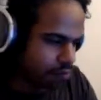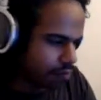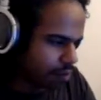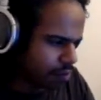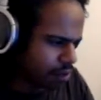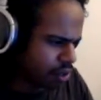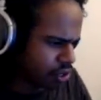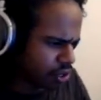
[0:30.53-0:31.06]
I'm
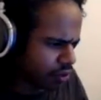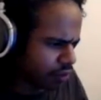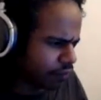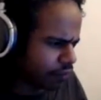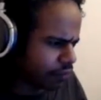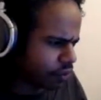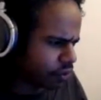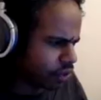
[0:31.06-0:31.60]
not sure
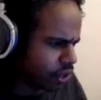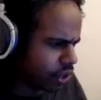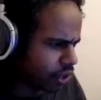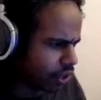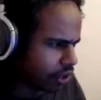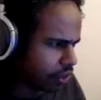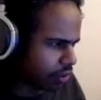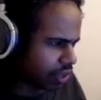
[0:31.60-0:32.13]
if you saw a
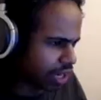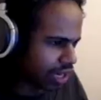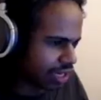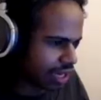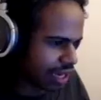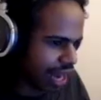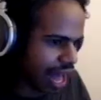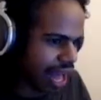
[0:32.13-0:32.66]
little thing that
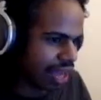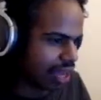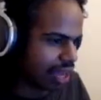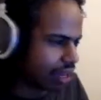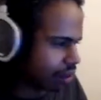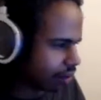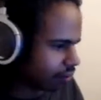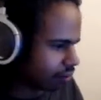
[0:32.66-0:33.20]
said I
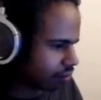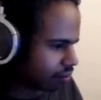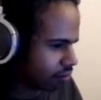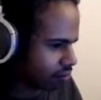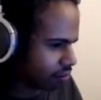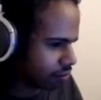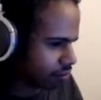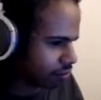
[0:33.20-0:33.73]

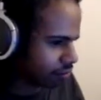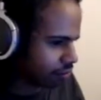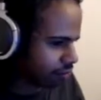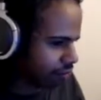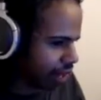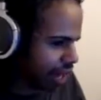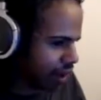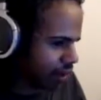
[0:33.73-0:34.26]

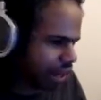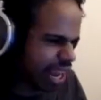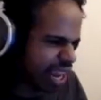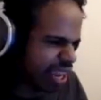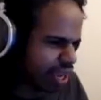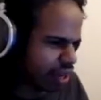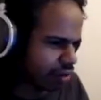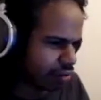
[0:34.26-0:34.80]
or
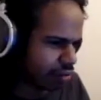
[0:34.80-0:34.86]
A.